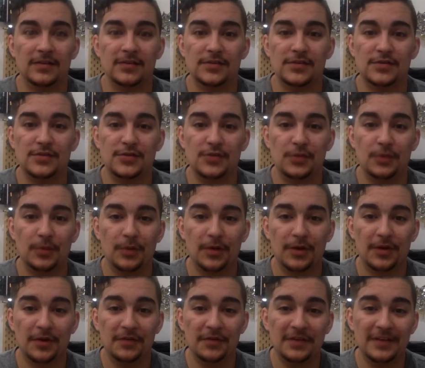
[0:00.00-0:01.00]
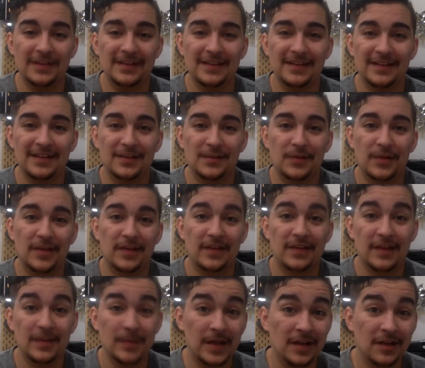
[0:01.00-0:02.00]
super confident in the way
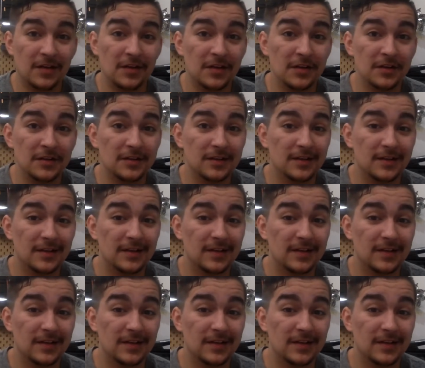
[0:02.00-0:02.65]
that I make art